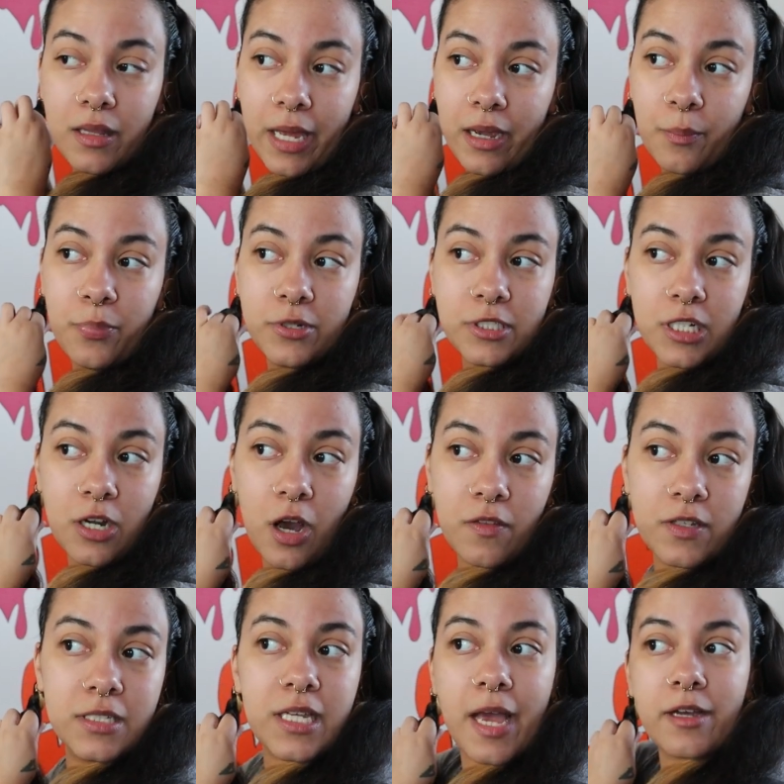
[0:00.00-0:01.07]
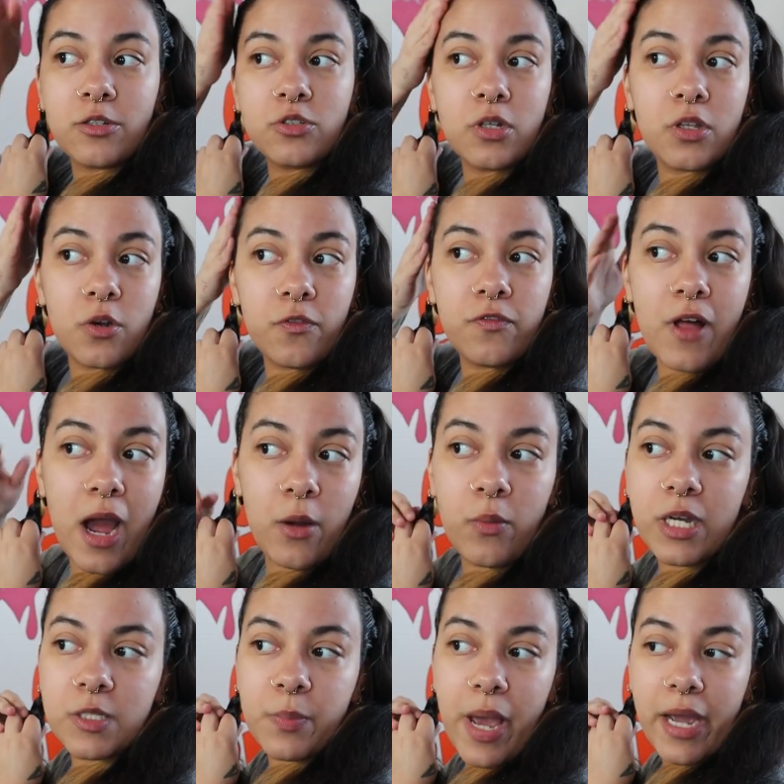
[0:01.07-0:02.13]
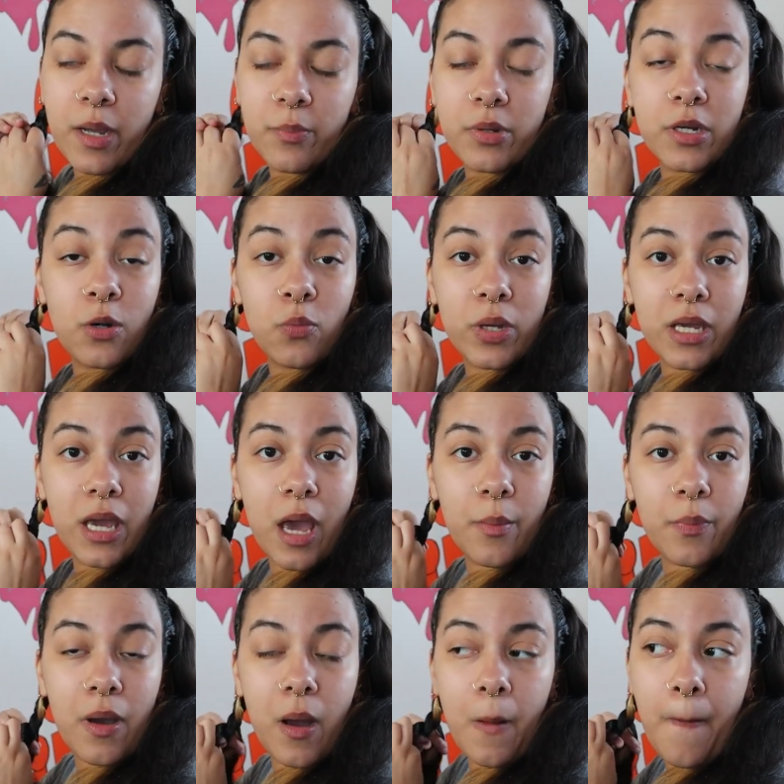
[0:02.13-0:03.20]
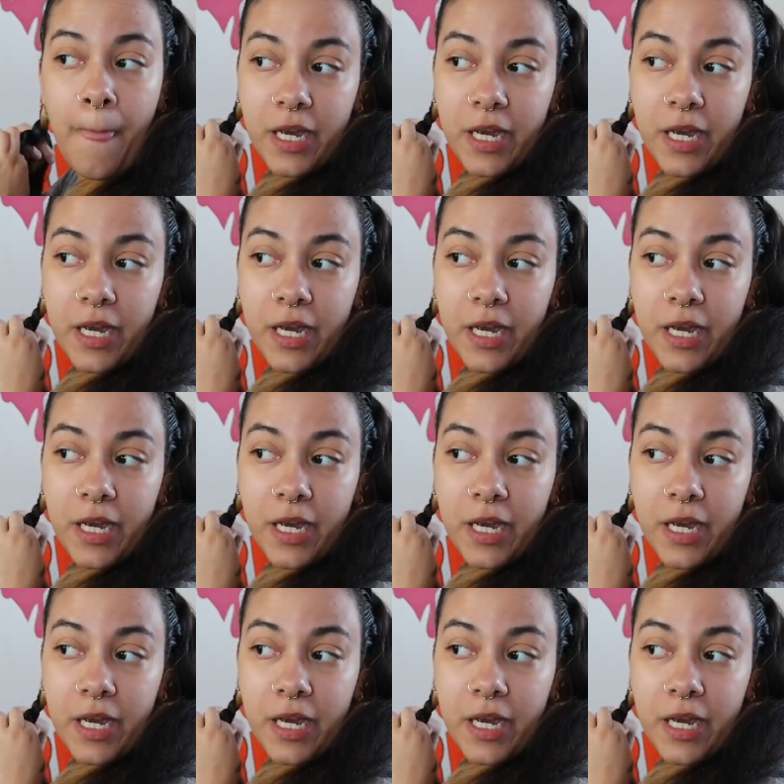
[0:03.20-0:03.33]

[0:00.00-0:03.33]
like pushing all these extra little flyaways back and putting a wig cap on.